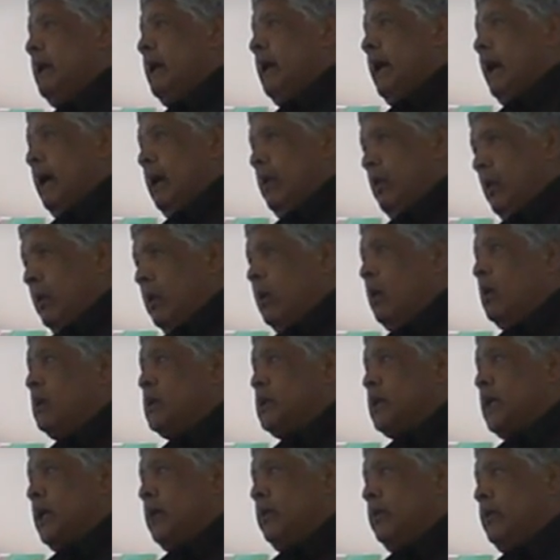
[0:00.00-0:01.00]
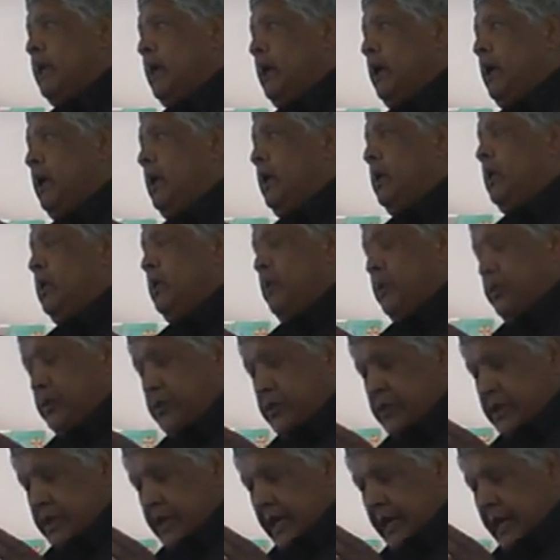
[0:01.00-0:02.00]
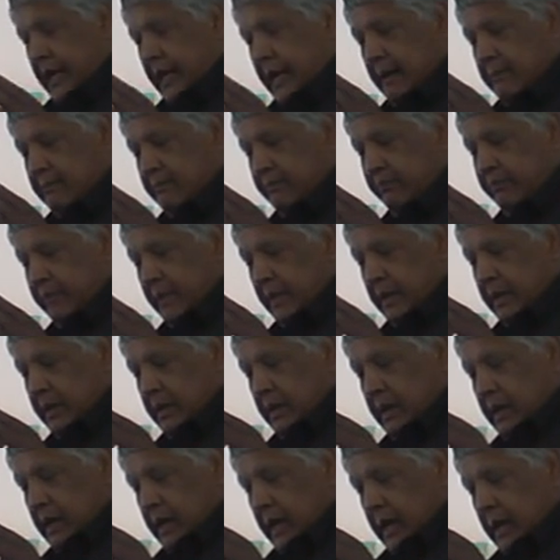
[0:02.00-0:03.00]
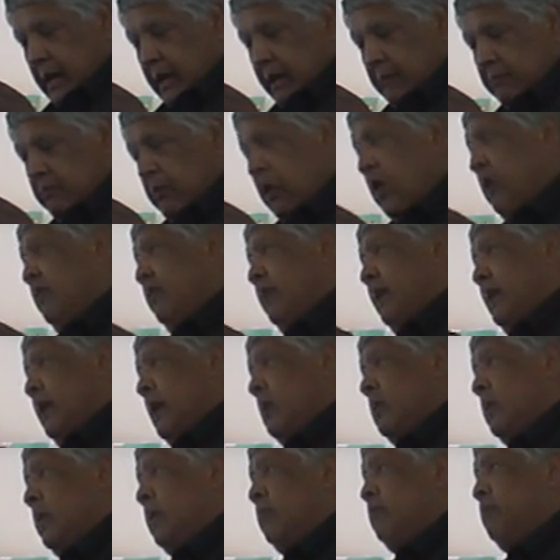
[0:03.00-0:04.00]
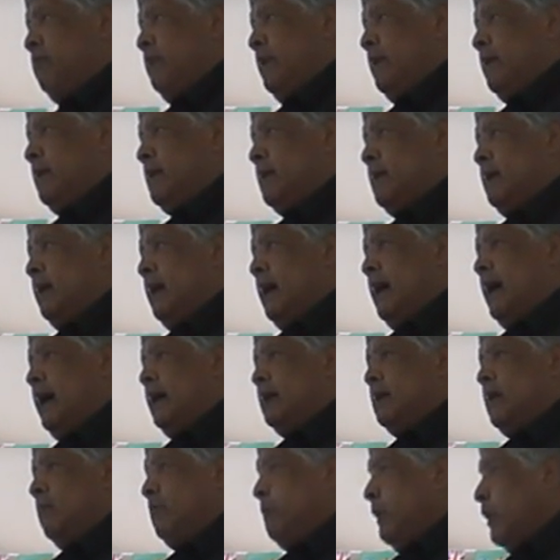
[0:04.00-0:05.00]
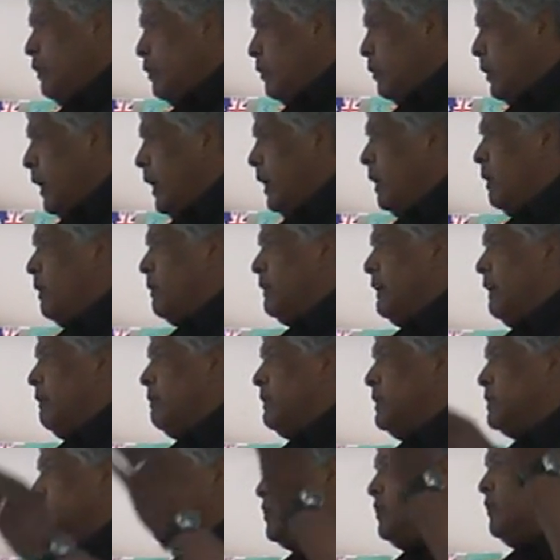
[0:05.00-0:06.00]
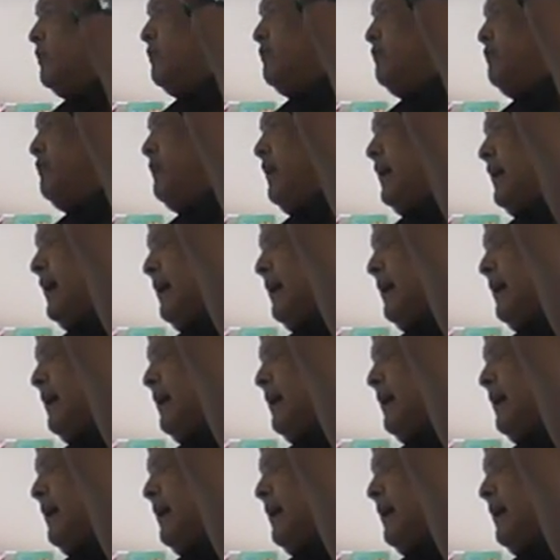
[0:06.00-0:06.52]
and also the huge moving equipment like the Blue Whale that was off